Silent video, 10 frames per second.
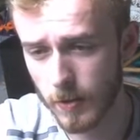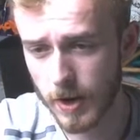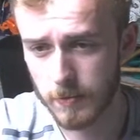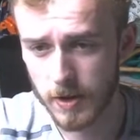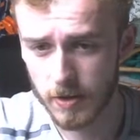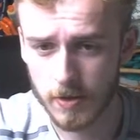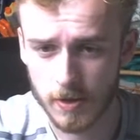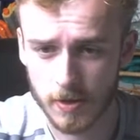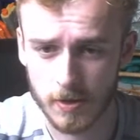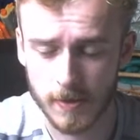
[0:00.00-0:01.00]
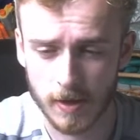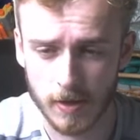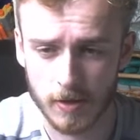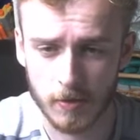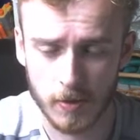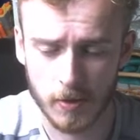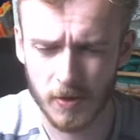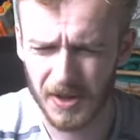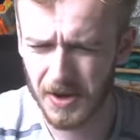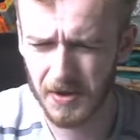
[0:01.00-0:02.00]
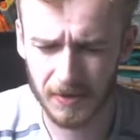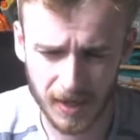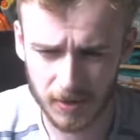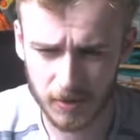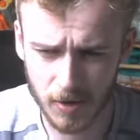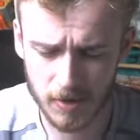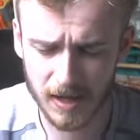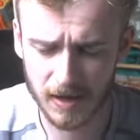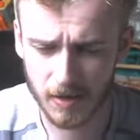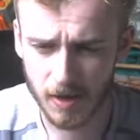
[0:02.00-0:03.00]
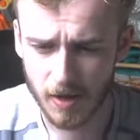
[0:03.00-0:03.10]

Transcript: why we do this is because you really don't need to code in